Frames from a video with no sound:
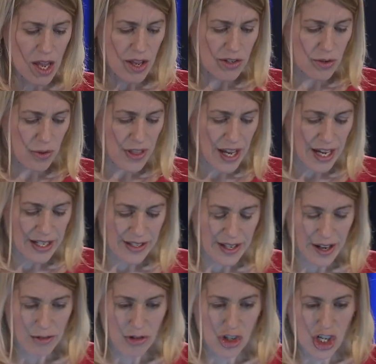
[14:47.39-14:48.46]
So that is
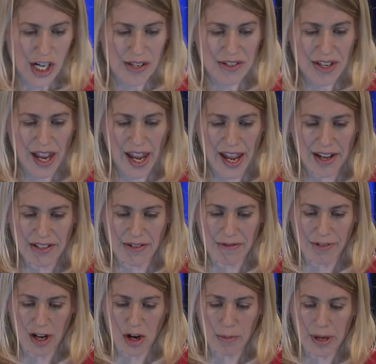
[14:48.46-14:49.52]
how genes and
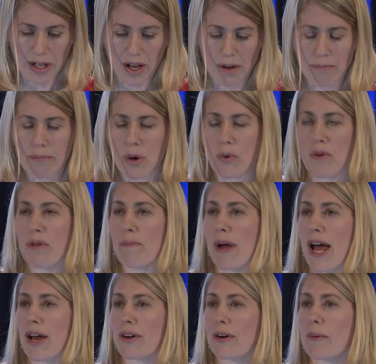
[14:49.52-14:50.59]
environment can both
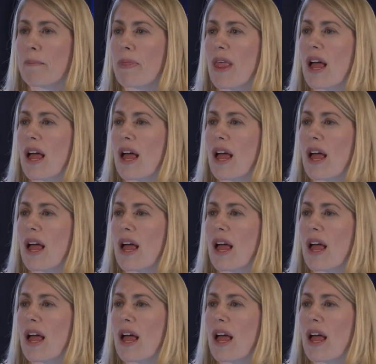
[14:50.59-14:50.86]
matter.